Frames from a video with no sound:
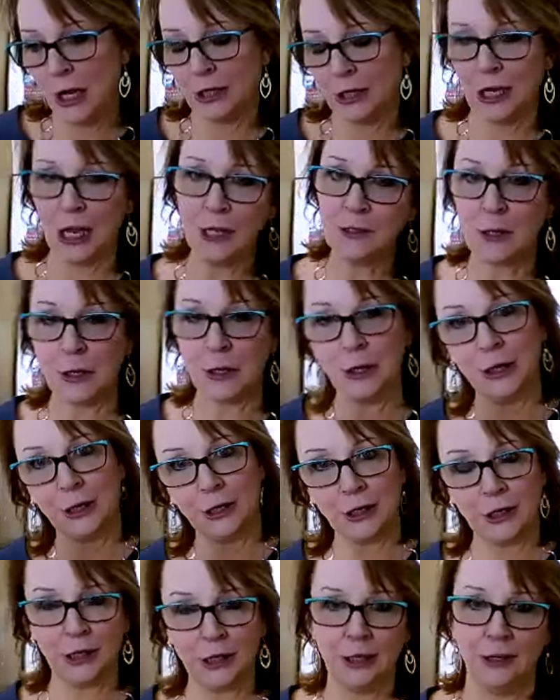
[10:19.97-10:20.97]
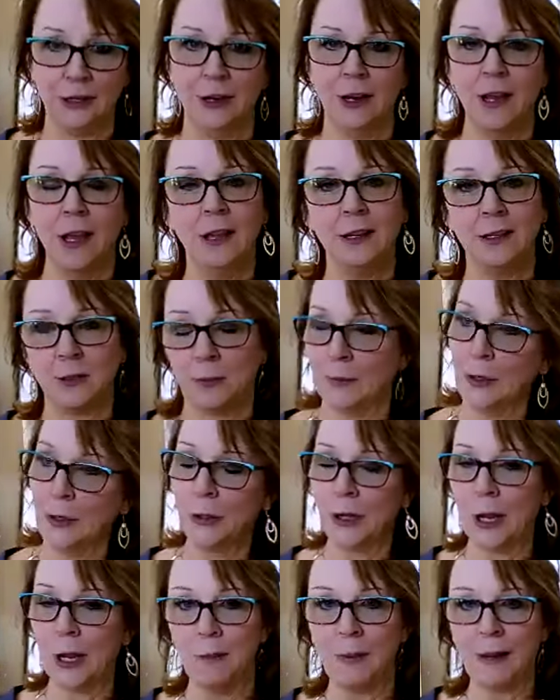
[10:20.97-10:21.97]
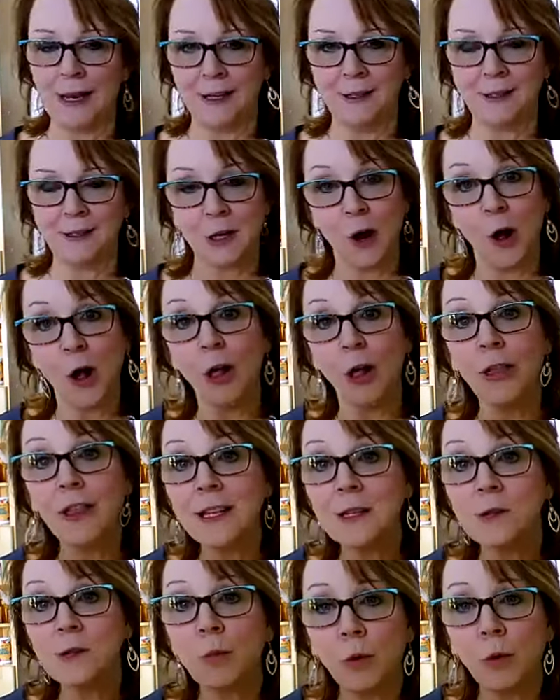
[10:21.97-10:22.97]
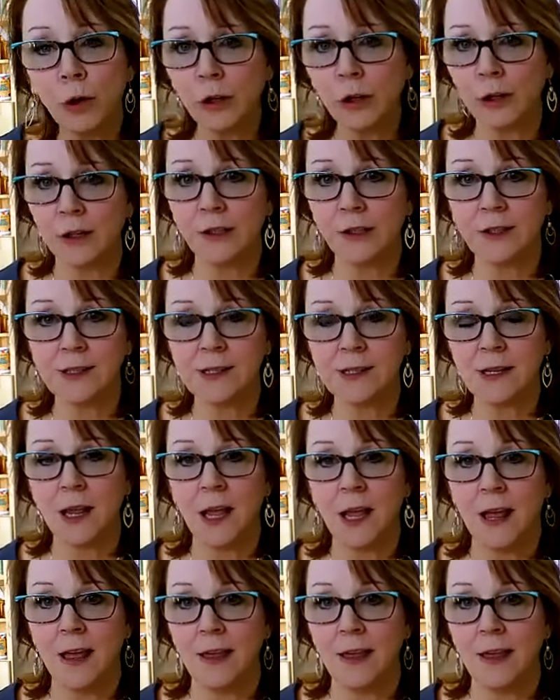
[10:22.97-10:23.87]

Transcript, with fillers: gaslighting and smear campaigns and all these words,